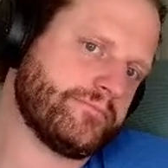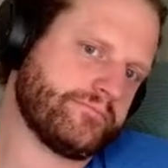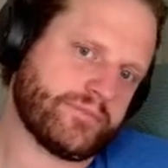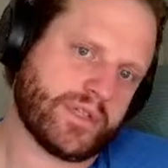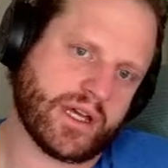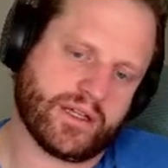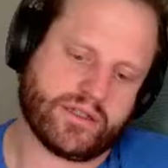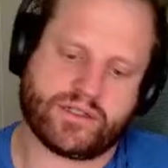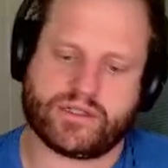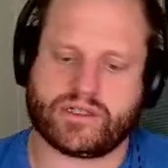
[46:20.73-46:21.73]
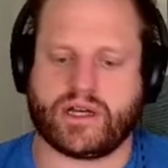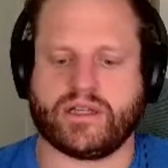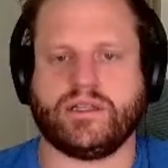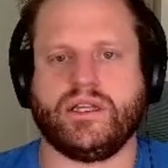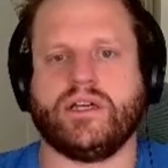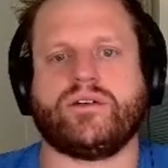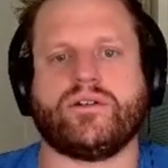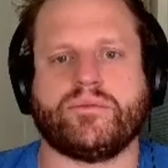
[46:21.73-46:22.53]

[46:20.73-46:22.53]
Okay, this is not legal,